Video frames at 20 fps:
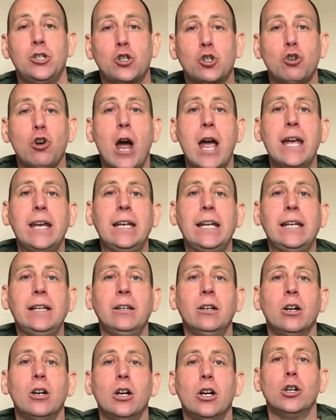
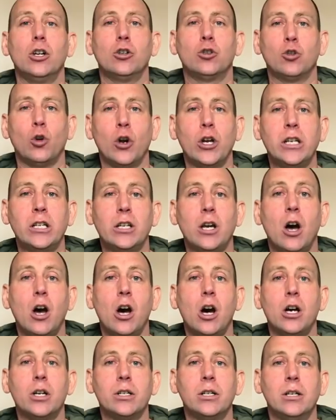Training Groin
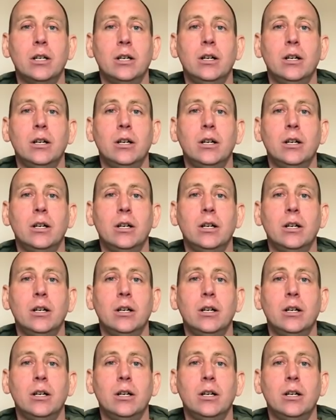Guard,